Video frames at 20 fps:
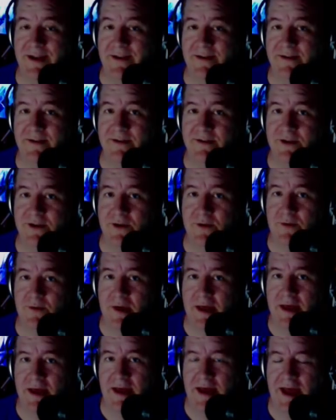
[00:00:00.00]
So
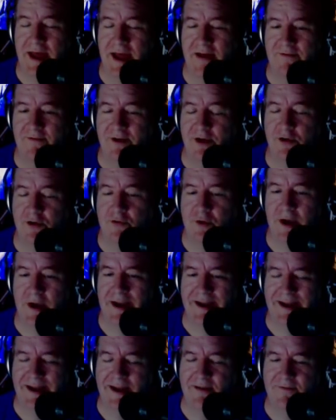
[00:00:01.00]
have a
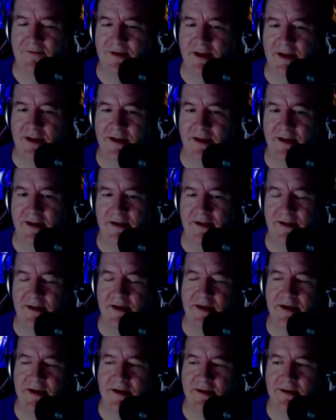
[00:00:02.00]
great evening. Get
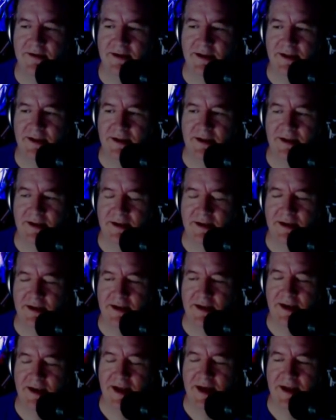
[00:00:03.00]
a
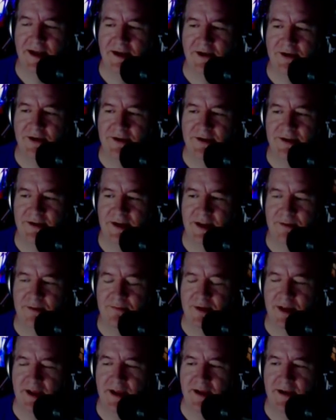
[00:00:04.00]
lot of good sleep,
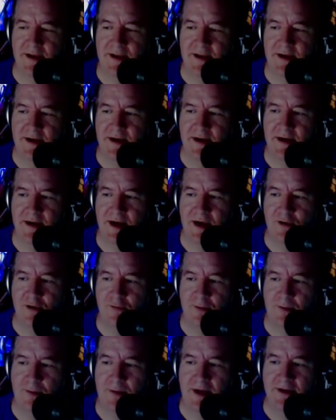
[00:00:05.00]
and I will
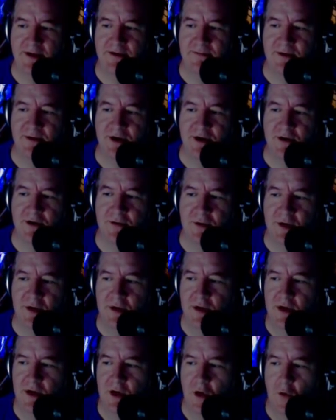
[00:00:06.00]
be back tomorrow
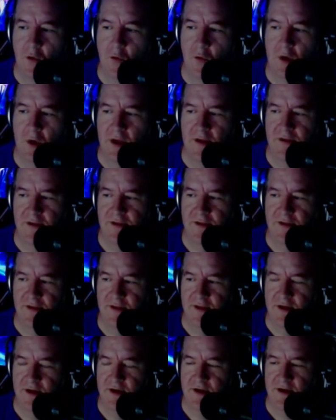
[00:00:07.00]
with
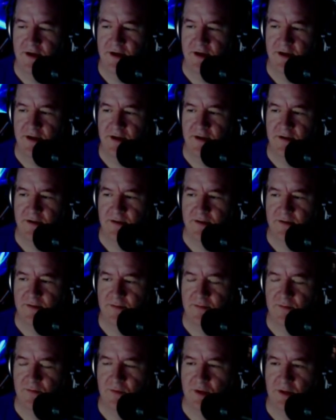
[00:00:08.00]

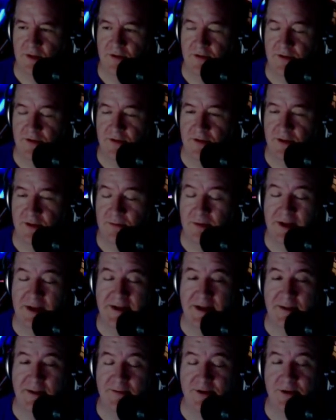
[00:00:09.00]
the
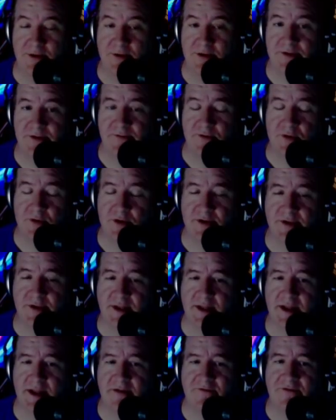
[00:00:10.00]
bedtime stories, of course,
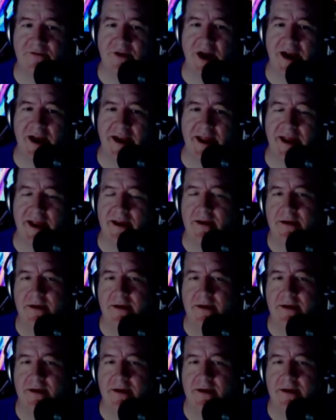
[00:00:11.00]
and then Friday